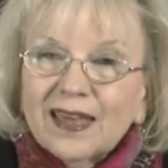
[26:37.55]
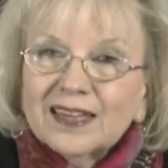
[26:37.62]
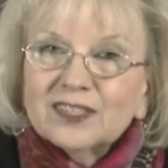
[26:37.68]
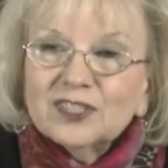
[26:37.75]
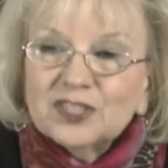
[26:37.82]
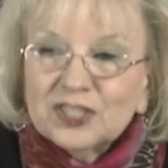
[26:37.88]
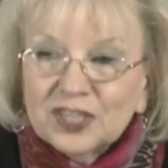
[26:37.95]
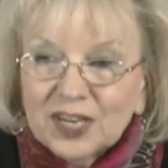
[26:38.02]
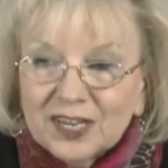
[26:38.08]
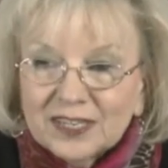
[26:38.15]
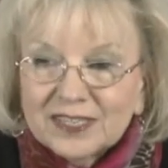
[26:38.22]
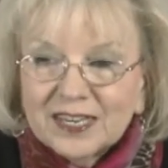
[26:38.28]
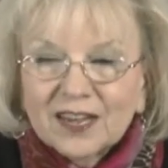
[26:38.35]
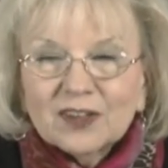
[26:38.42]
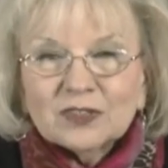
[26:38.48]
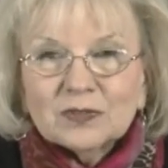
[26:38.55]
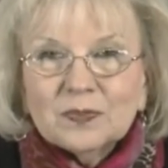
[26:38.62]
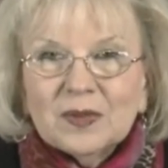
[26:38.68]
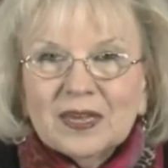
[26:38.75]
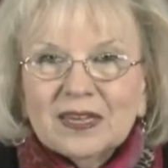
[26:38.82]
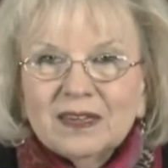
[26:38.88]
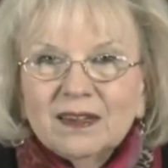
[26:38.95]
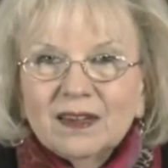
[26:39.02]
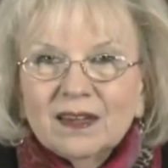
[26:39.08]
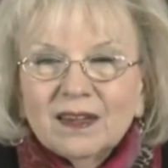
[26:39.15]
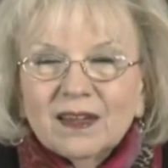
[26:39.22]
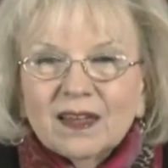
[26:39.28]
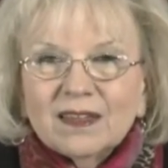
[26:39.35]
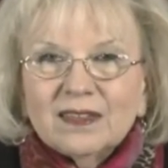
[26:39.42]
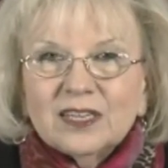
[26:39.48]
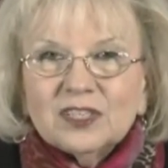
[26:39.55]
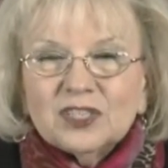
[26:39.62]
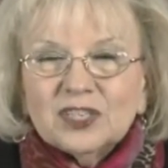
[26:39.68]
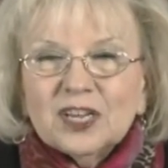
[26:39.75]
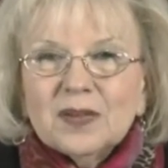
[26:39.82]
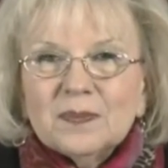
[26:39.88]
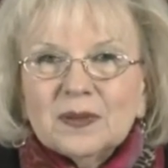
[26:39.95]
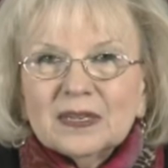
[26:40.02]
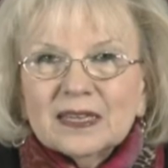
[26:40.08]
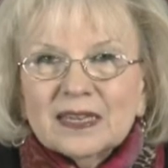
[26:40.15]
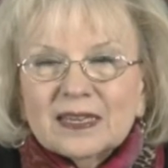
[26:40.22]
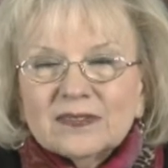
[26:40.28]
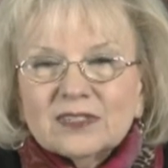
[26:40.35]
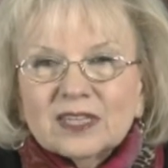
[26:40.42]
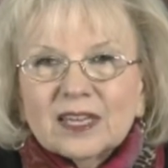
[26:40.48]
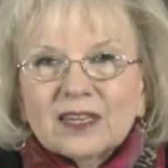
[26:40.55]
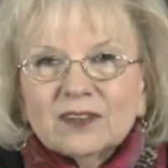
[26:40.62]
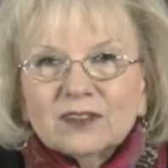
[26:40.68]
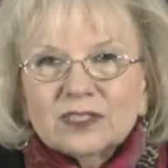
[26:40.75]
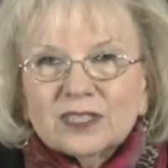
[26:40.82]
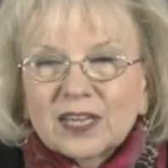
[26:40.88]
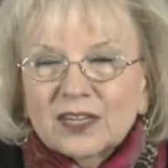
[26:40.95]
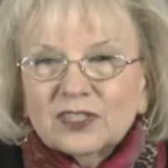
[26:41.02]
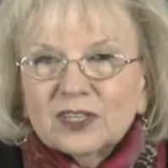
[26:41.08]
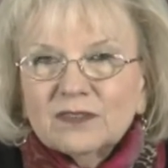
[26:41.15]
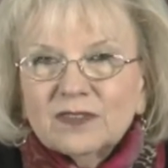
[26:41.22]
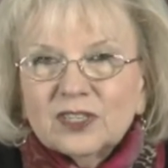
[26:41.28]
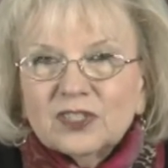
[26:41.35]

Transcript: And she tells me that she believes the intercession